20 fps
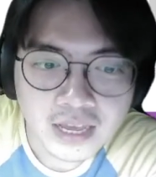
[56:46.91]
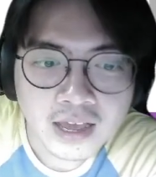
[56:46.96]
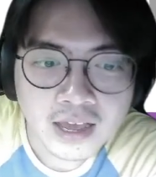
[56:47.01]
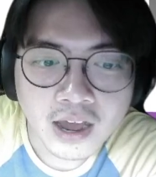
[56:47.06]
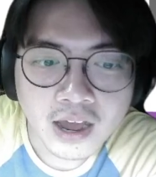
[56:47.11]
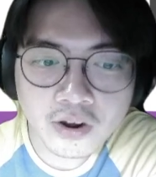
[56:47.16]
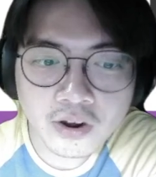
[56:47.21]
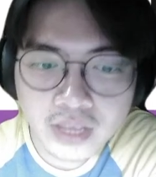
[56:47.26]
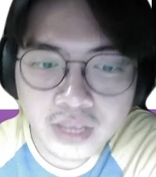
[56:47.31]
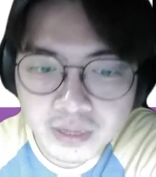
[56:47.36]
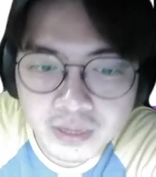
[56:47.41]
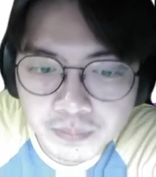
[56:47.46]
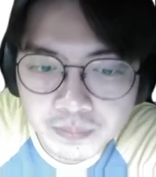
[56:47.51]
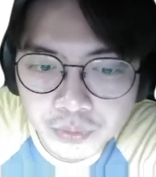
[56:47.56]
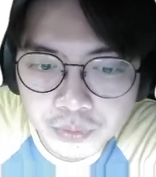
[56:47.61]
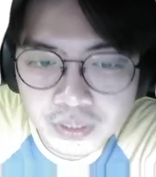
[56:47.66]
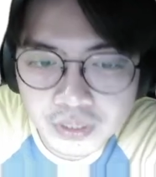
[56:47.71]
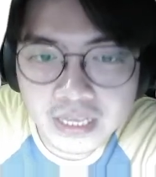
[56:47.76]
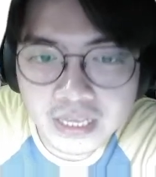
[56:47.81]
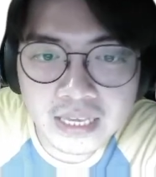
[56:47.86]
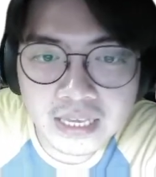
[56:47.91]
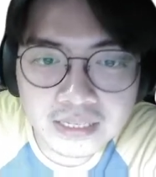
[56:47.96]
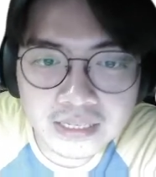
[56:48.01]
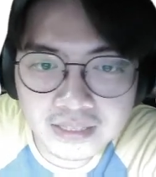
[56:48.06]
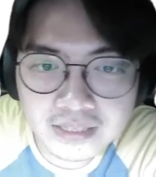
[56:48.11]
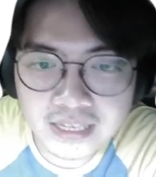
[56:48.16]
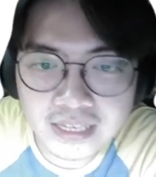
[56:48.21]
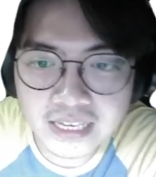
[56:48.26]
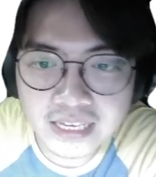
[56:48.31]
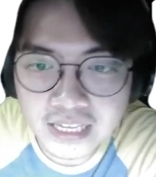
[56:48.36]
Our input is
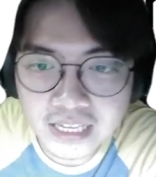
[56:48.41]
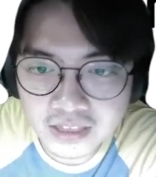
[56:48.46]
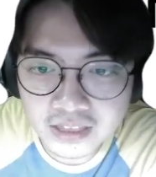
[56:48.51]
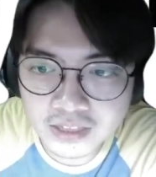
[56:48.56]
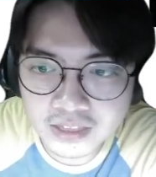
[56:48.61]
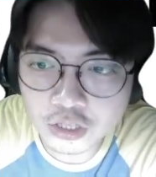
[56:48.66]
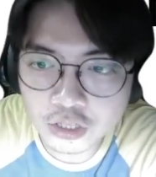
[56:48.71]
the heat that you